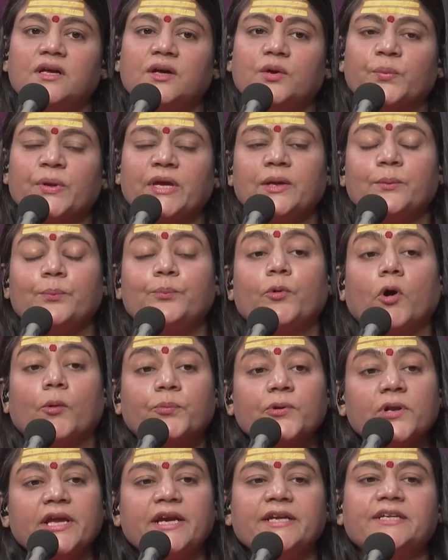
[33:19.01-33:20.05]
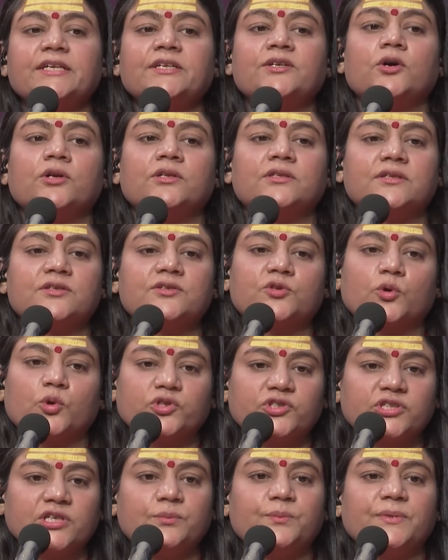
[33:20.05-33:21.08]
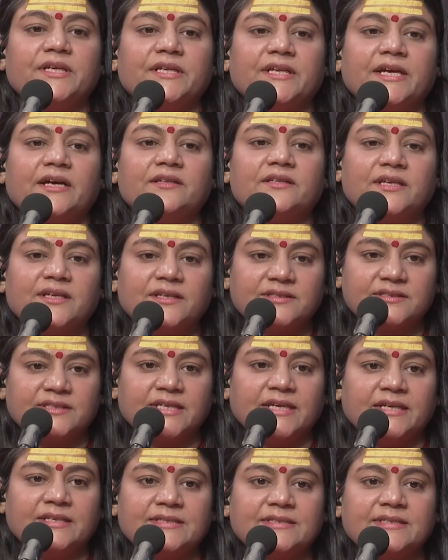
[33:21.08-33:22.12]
being populated on the social media these days,